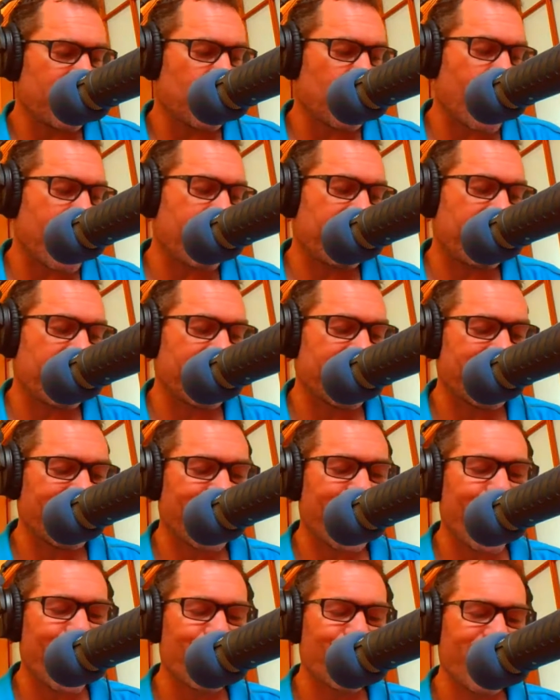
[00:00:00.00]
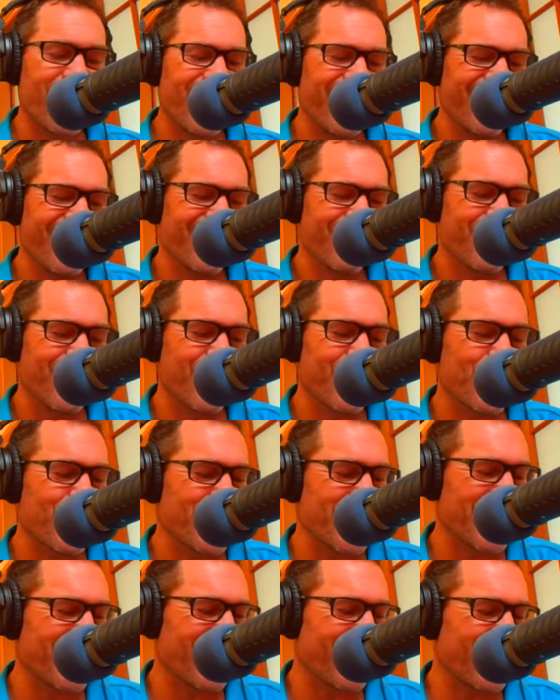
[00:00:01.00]
great fun in Kona,
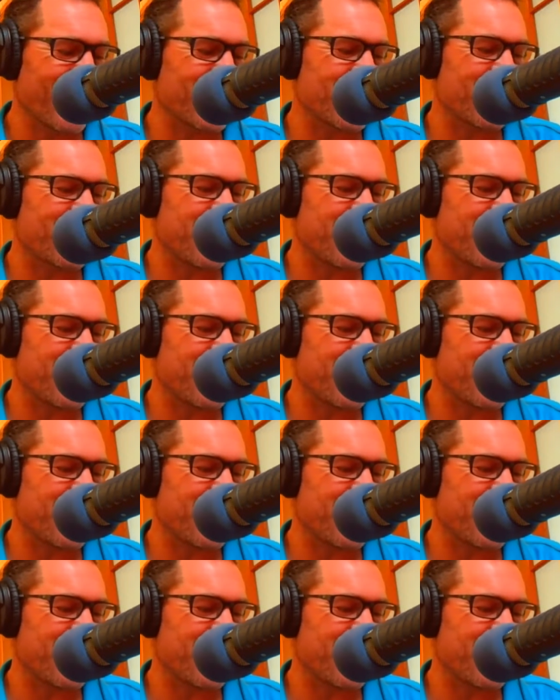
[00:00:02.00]
recording lots